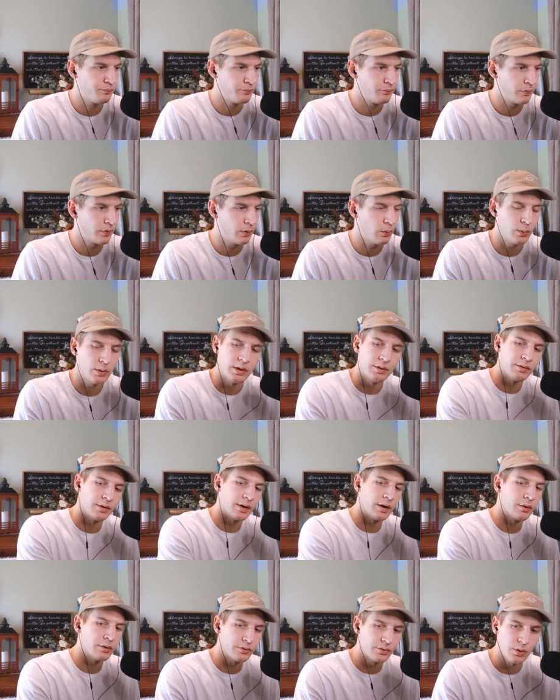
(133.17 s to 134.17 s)
We lived in
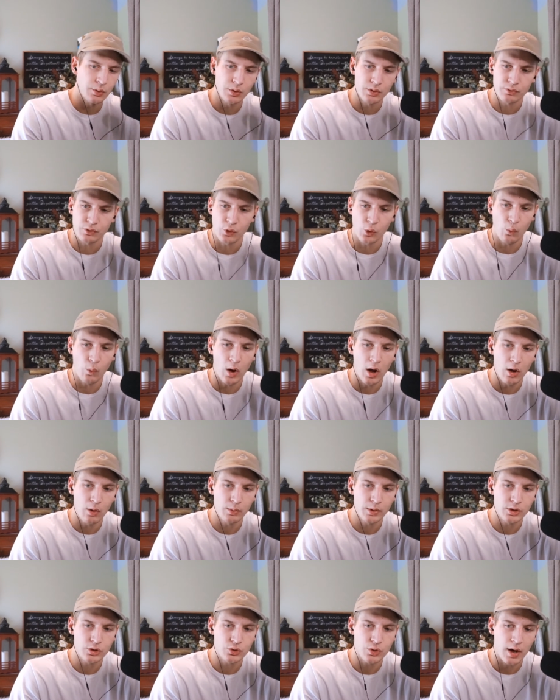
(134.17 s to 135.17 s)
Arizona for a while.
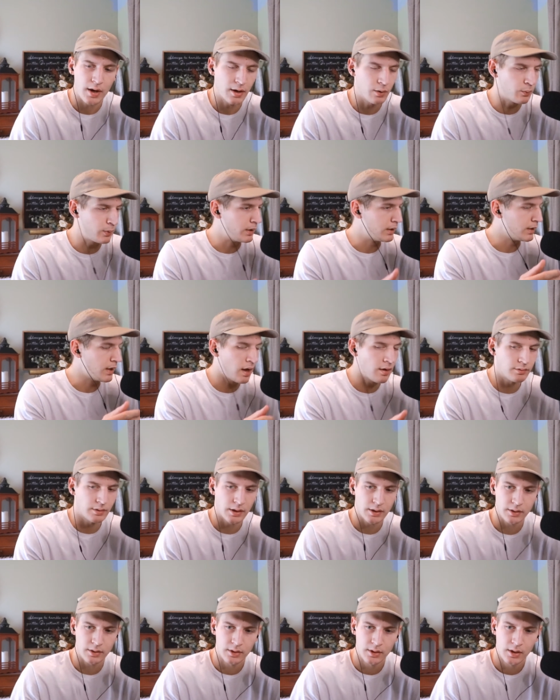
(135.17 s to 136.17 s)
We tried it. We loved it.
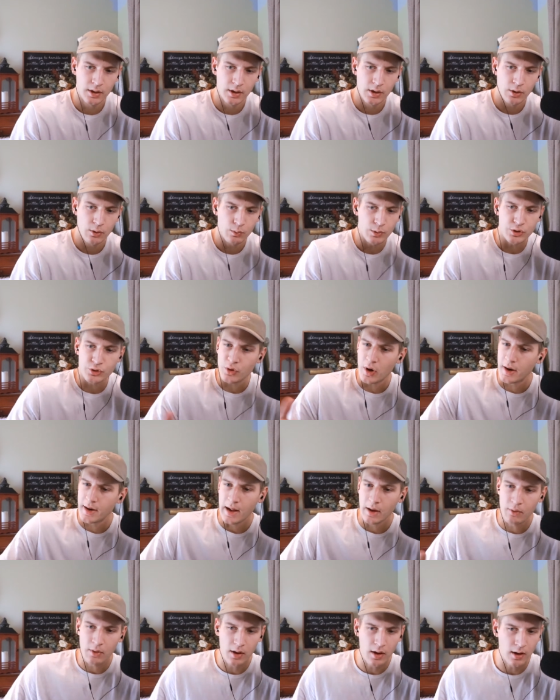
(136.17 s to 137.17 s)
We tried
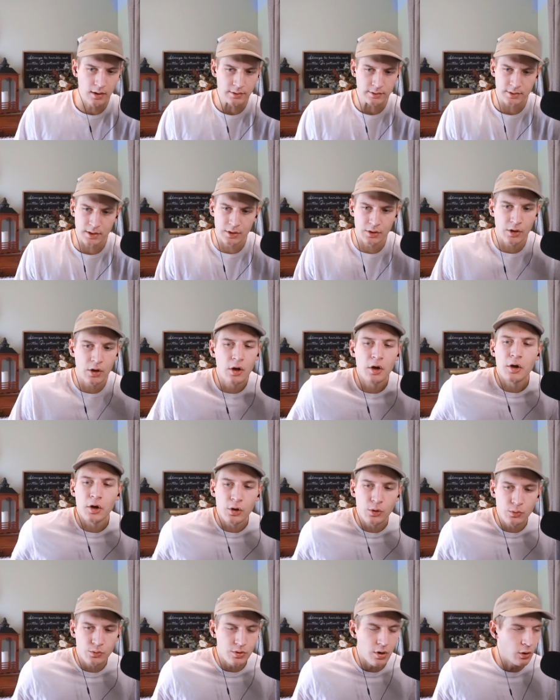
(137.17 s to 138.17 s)
out Austin.
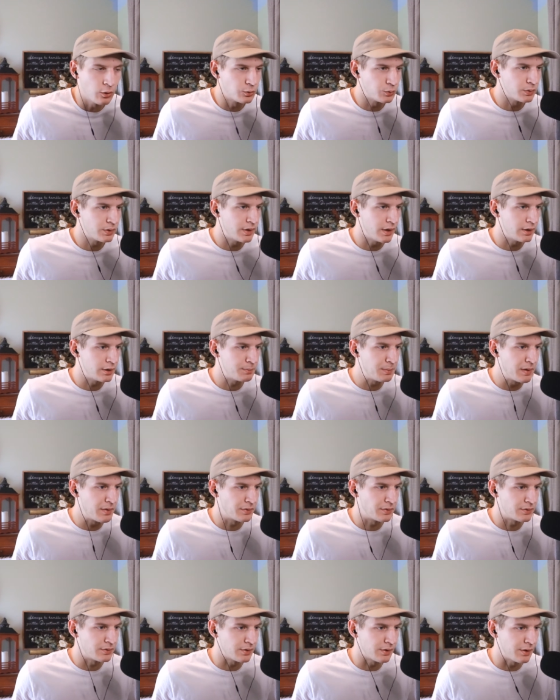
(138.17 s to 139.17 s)
Who knows what the experience
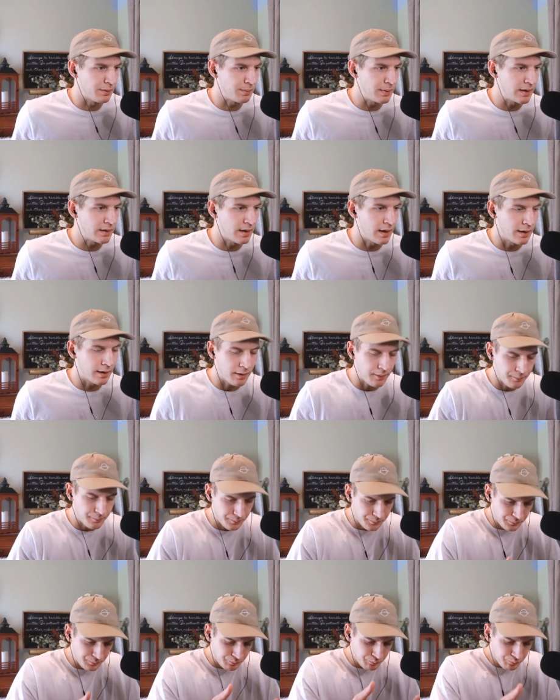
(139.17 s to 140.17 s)
is going to be like?
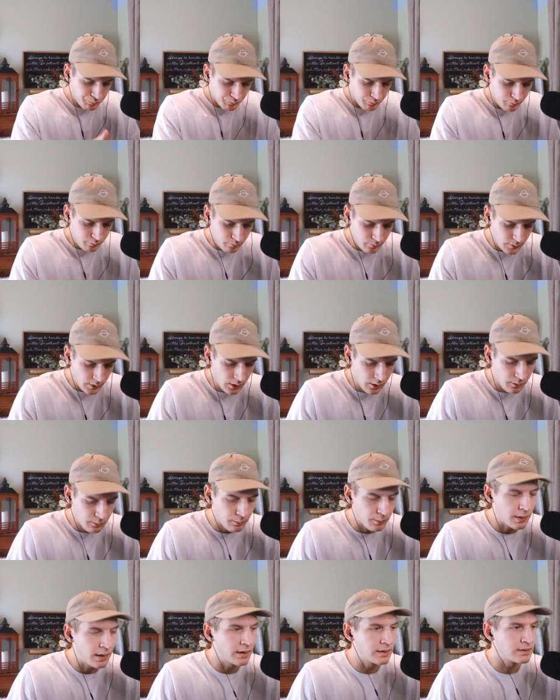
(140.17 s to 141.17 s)

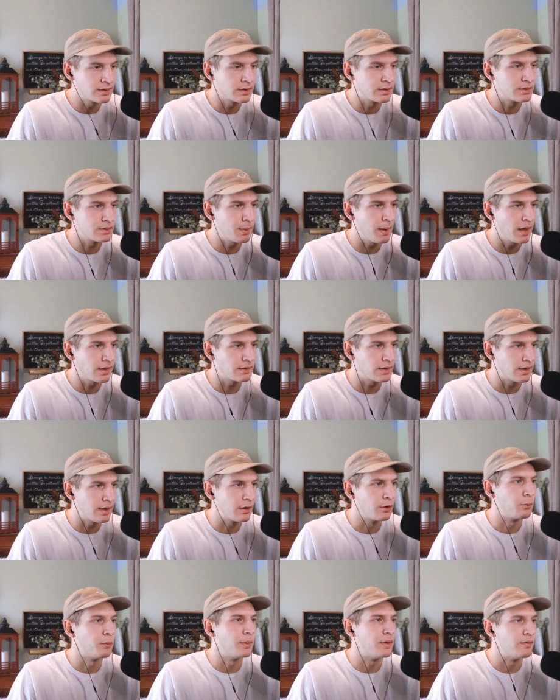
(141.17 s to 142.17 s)
But I suspect that
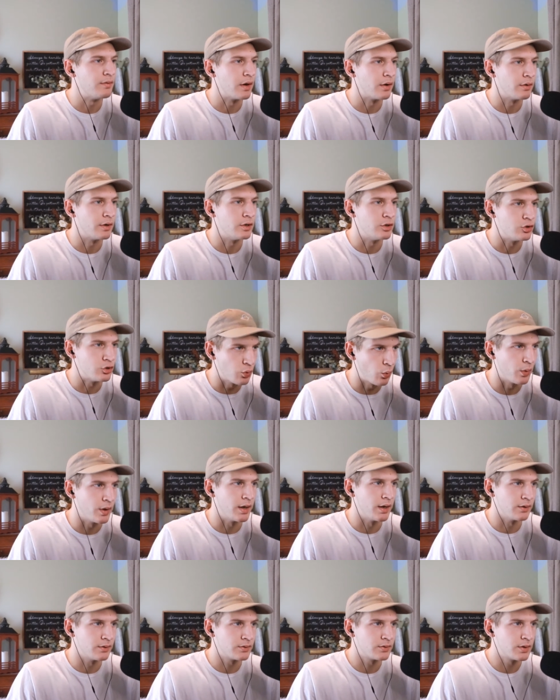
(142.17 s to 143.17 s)
it'll be very
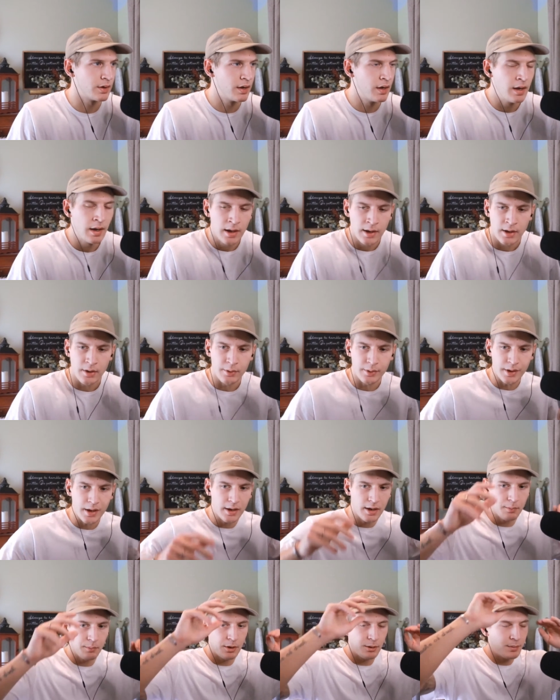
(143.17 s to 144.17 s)
joyous. Now, again,
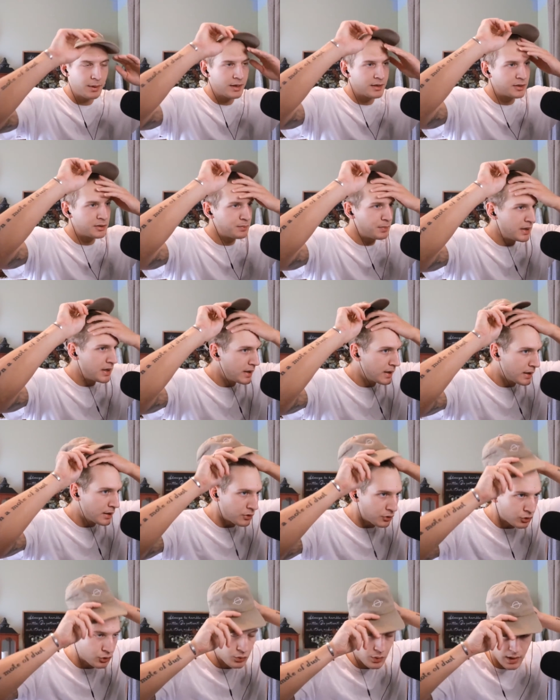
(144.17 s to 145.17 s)
I'm going to be a speed and
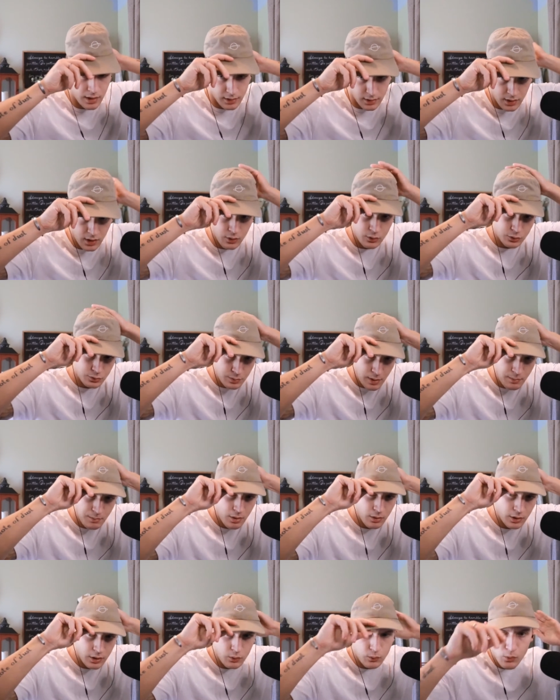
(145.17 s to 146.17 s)
strength coach,
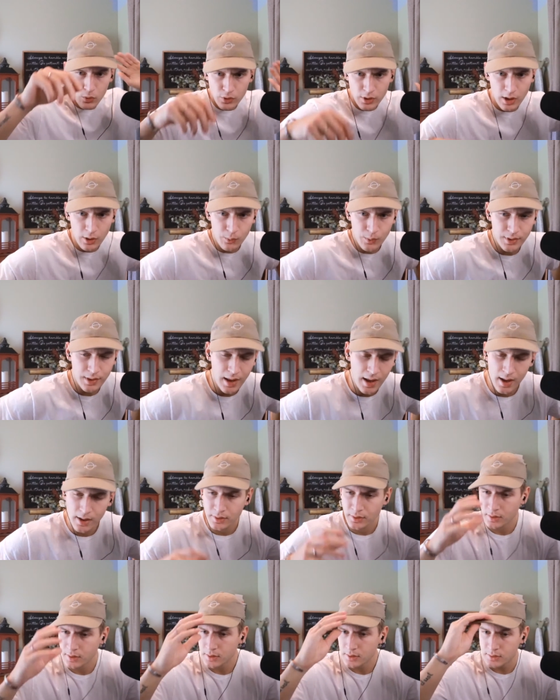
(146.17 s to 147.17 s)
primarily working with
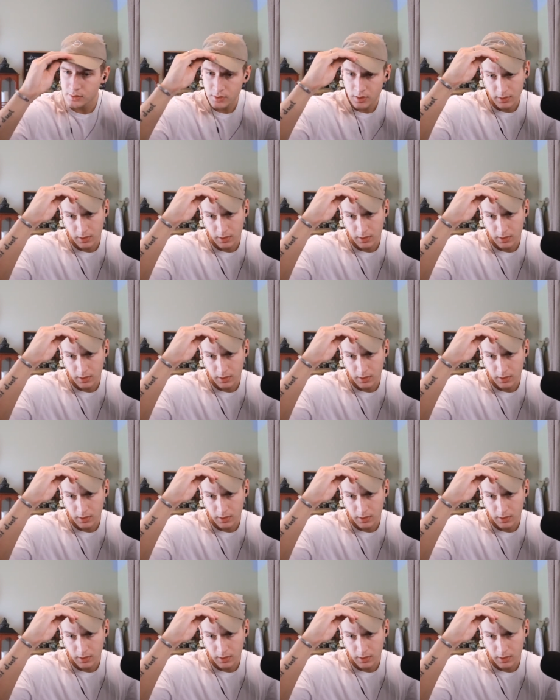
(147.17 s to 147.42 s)
athletes